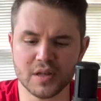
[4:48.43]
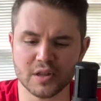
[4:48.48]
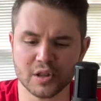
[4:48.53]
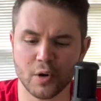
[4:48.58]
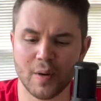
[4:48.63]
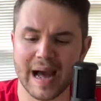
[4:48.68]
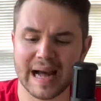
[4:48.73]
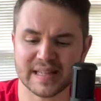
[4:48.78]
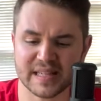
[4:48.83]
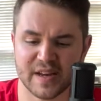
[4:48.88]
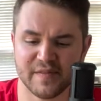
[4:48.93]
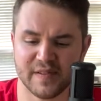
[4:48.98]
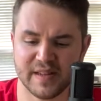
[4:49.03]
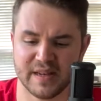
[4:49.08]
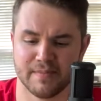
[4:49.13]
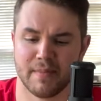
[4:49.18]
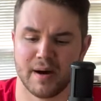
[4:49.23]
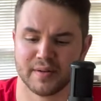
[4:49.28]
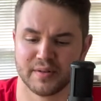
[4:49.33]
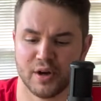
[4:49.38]
Low
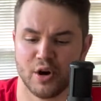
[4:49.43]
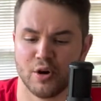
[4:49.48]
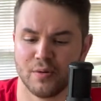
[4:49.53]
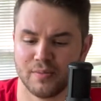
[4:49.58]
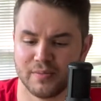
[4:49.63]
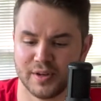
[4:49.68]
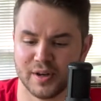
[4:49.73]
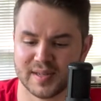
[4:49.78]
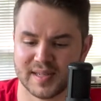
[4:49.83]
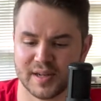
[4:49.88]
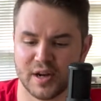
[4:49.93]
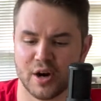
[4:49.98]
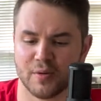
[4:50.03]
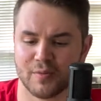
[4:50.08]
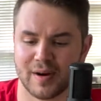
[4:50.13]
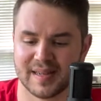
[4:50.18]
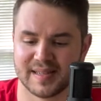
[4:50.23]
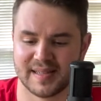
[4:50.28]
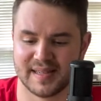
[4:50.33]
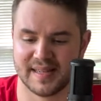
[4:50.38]
activity among nursing
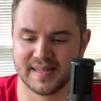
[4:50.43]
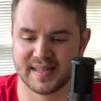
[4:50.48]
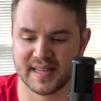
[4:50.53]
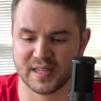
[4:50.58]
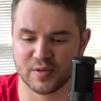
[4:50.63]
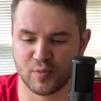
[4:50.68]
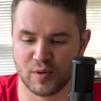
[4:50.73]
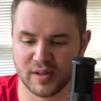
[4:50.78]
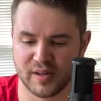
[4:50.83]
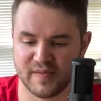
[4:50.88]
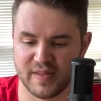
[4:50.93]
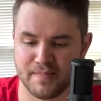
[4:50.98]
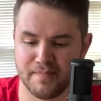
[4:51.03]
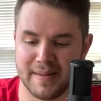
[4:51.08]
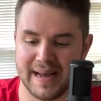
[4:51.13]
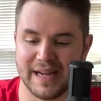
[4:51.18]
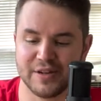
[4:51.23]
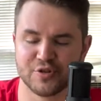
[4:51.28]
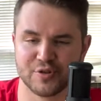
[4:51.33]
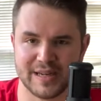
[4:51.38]
home residents is one of the
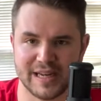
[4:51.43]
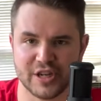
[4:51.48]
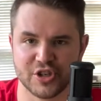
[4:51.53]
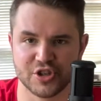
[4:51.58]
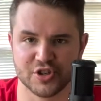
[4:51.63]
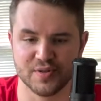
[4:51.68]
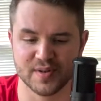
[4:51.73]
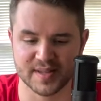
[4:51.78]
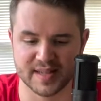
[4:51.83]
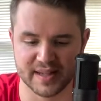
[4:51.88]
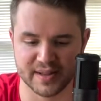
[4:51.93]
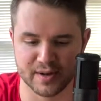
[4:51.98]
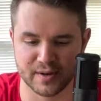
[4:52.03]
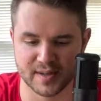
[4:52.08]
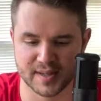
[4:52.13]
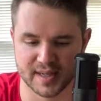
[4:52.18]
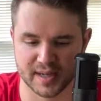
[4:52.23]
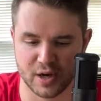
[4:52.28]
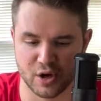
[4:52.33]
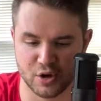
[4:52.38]
major issues that
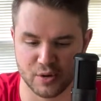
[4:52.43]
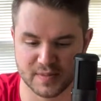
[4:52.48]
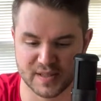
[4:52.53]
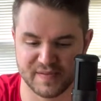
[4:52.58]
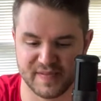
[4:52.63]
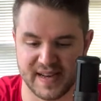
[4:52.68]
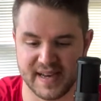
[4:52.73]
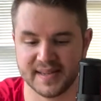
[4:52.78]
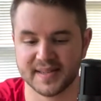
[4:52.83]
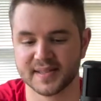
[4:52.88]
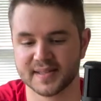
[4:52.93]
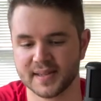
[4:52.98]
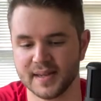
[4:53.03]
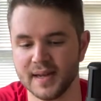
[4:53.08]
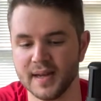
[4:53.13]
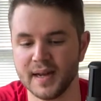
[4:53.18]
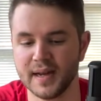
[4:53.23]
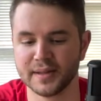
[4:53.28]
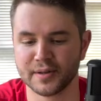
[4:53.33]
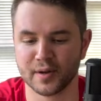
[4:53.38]
nursing homes face.
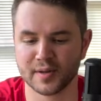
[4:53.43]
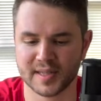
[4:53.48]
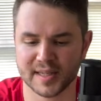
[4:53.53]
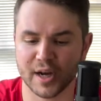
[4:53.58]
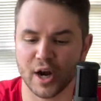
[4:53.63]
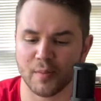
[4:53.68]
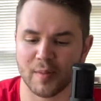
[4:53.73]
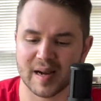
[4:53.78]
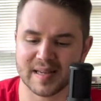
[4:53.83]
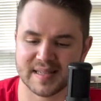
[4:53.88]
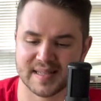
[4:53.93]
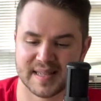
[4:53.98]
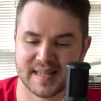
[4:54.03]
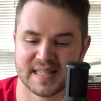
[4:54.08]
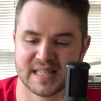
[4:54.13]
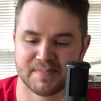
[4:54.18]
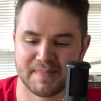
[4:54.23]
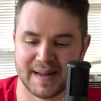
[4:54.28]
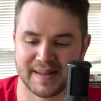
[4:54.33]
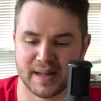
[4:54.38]
Nursing home
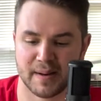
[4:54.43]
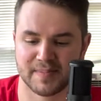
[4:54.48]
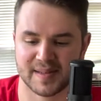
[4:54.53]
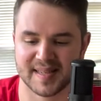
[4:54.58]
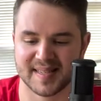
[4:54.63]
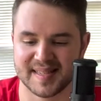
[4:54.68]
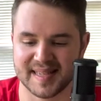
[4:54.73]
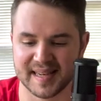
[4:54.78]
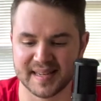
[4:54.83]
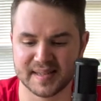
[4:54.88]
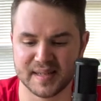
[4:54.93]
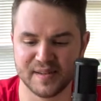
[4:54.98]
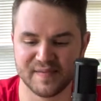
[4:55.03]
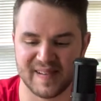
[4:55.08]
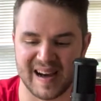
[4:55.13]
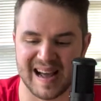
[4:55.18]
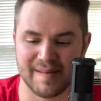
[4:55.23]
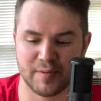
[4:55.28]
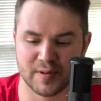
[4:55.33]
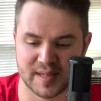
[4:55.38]
residents spend up to
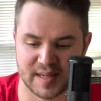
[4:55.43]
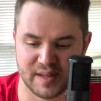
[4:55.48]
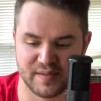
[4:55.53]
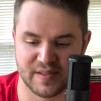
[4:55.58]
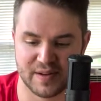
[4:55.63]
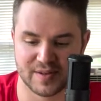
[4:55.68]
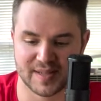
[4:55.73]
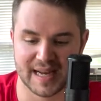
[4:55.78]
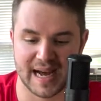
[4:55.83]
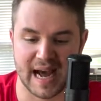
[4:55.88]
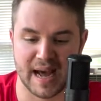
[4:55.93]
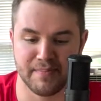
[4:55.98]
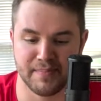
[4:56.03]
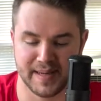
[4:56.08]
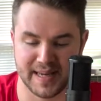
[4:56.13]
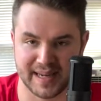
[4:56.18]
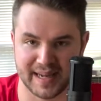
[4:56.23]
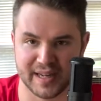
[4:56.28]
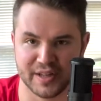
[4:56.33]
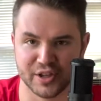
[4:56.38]
65% of their time
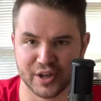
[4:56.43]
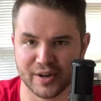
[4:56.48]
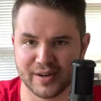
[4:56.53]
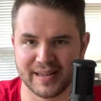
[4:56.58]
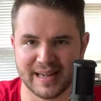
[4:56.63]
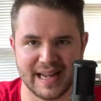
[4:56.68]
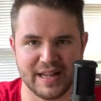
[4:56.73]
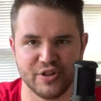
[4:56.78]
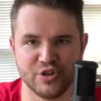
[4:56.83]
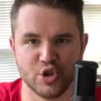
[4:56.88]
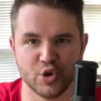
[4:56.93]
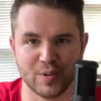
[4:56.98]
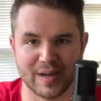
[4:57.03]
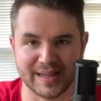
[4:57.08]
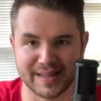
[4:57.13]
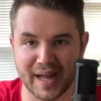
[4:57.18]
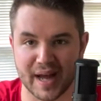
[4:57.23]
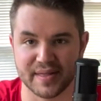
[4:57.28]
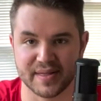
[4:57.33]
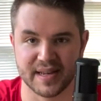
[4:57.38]
being inert and
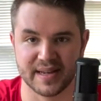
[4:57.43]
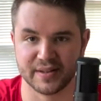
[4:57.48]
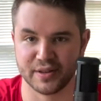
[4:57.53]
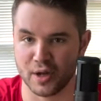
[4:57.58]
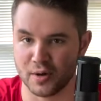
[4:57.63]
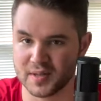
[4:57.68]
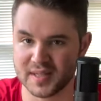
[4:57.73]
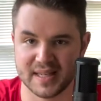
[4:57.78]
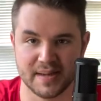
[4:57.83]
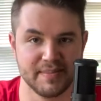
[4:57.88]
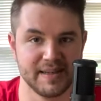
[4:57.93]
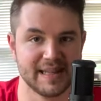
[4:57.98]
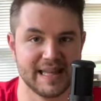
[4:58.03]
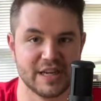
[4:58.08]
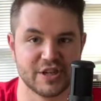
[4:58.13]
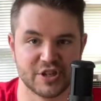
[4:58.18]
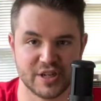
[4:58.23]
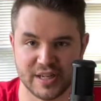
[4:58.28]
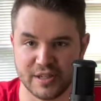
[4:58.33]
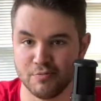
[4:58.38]
doing nothing. No
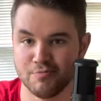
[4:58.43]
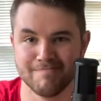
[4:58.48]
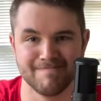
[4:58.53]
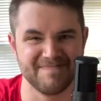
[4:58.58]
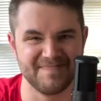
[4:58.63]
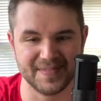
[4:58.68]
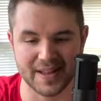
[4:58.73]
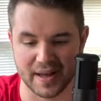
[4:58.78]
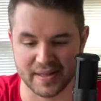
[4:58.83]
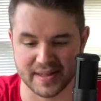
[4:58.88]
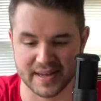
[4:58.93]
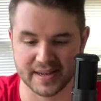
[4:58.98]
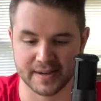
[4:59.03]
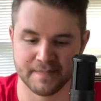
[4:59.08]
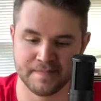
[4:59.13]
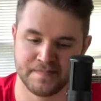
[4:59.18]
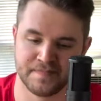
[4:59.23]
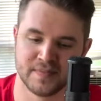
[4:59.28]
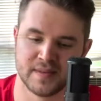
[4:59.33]
stimulation, nothing.